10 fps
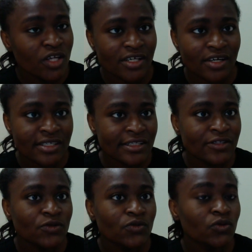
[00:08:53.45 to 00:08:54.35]
turns
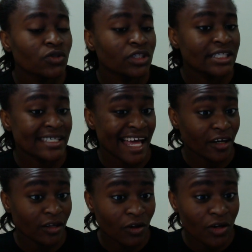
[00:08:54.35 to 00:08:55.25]
into the
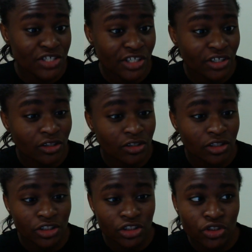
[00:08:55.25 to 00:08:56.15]

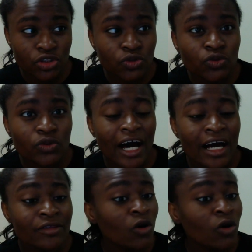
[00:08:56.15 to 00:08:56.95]
psychological issue uh,